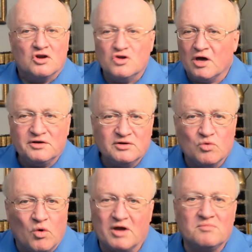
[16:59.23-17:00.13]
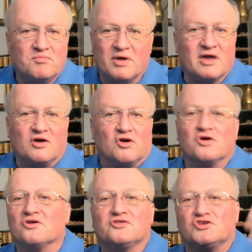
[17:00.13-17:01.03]
Not in one big
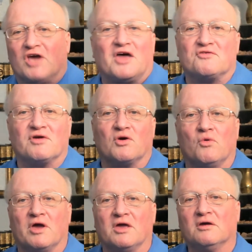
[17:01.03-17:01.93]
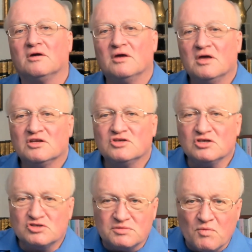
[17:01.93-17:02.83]
earth-shattering way,
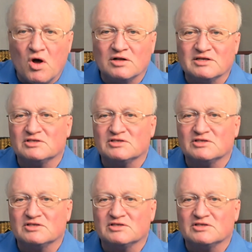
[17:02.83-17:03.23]
just small